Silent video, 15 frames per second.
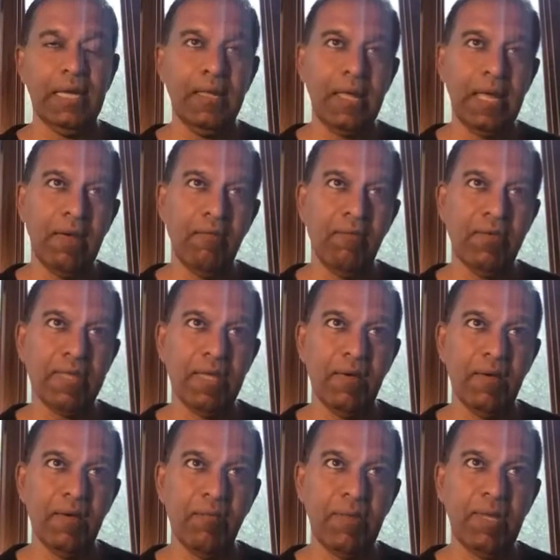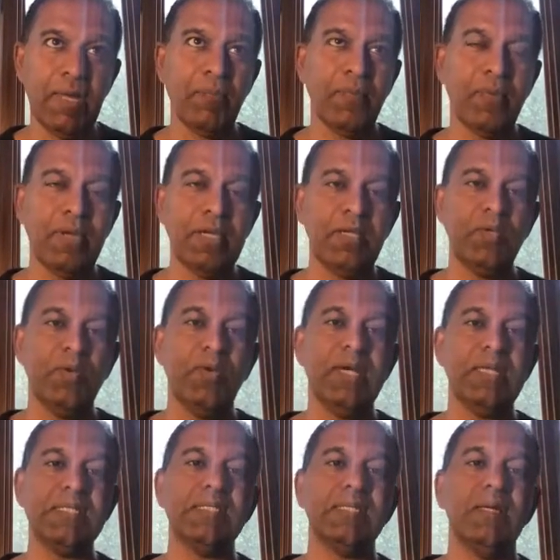With every upgrade, you
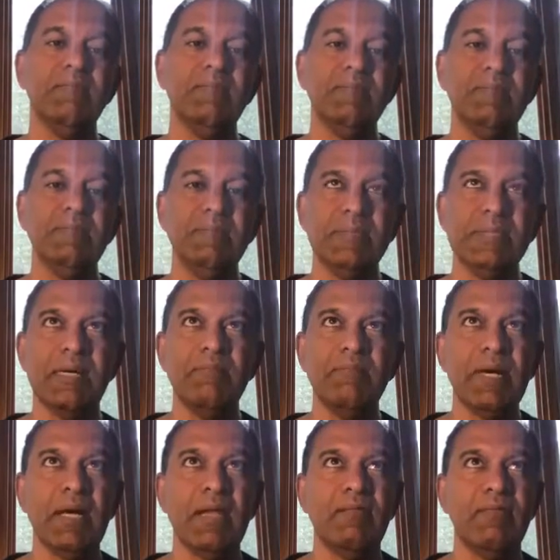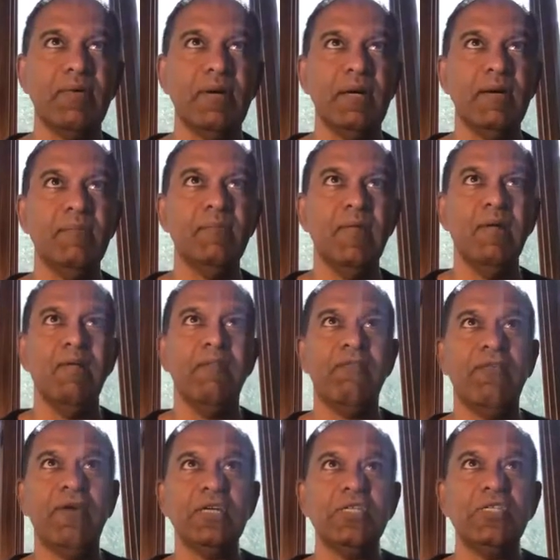get some kind of a
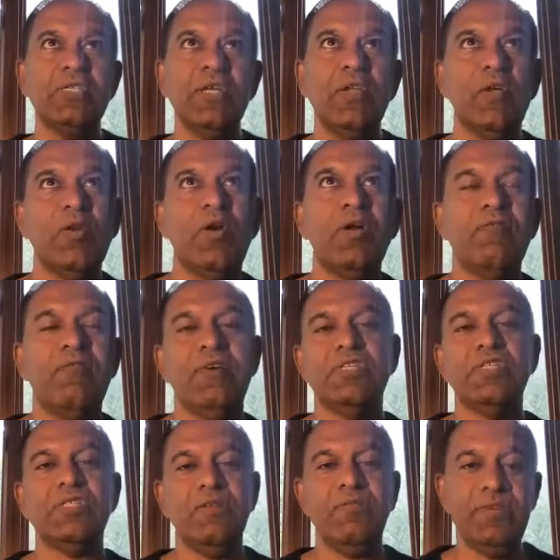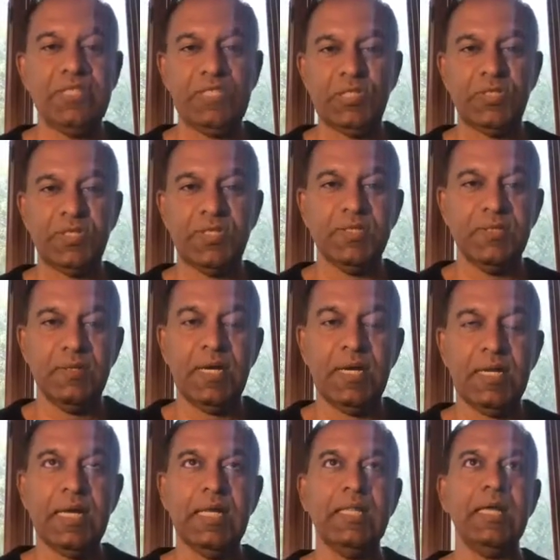functional or non-functional features, right?
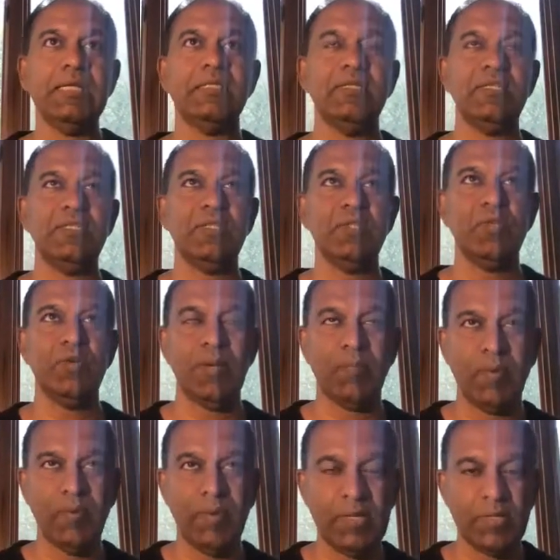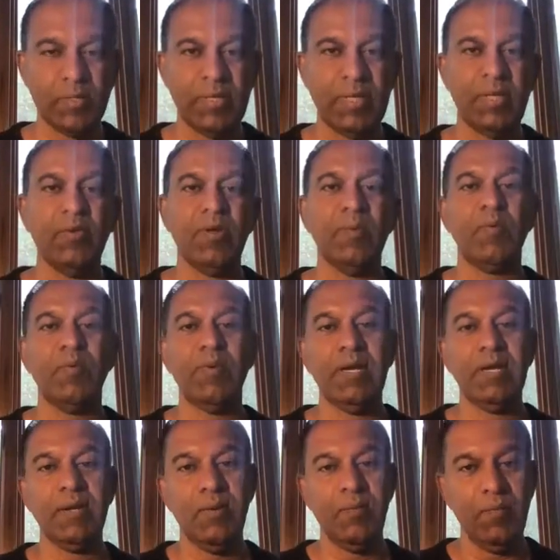And that's the reason you upgrade, so that you can
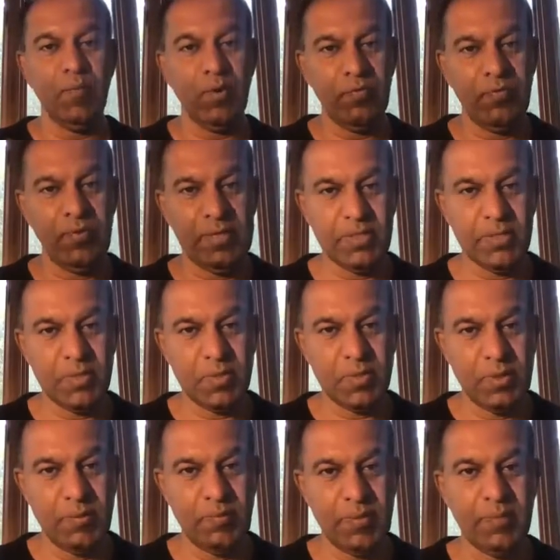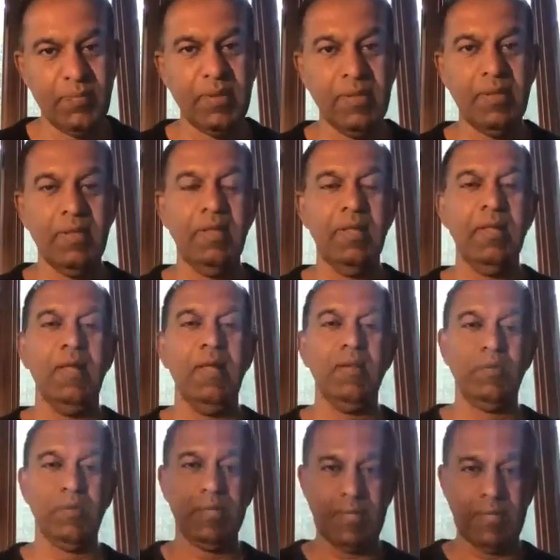provide more features to the people,
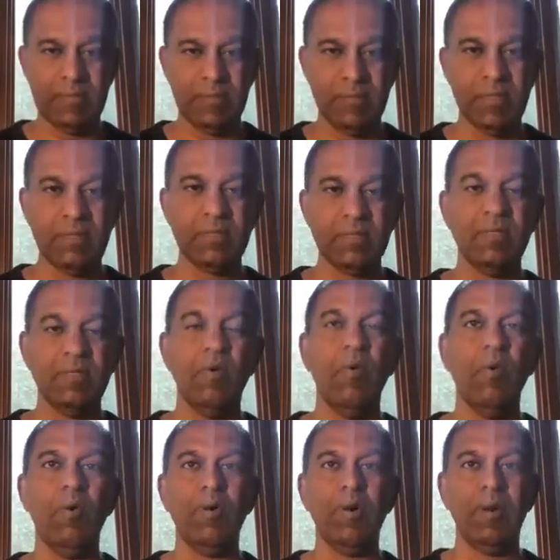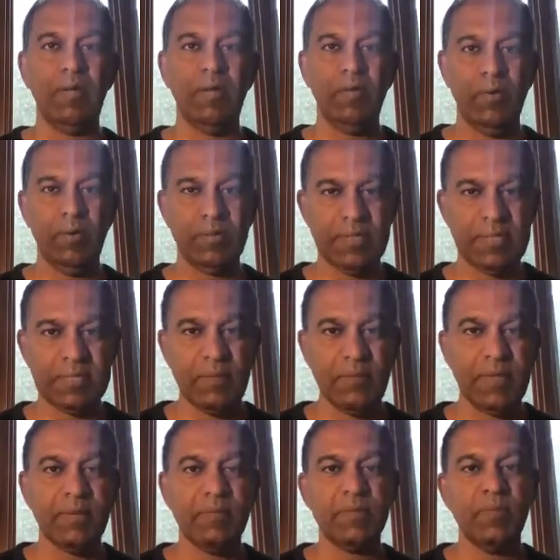to the customers, or your system
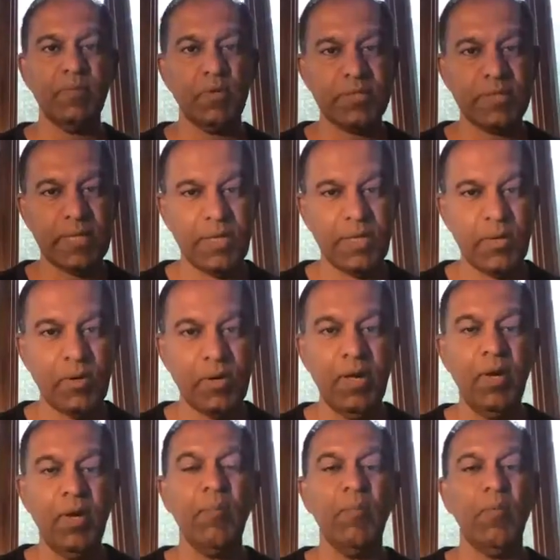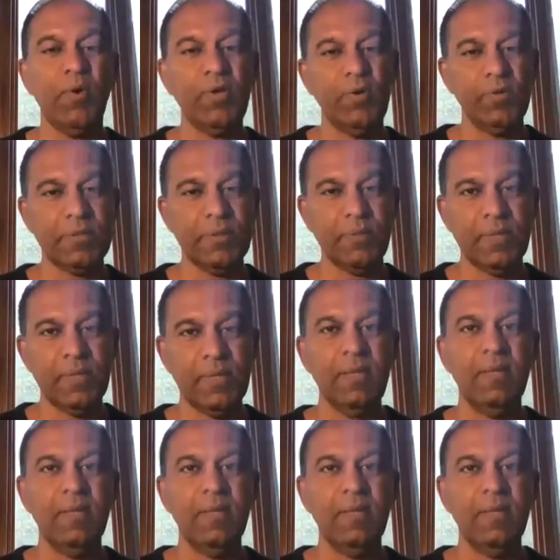becomes more secure, more usable,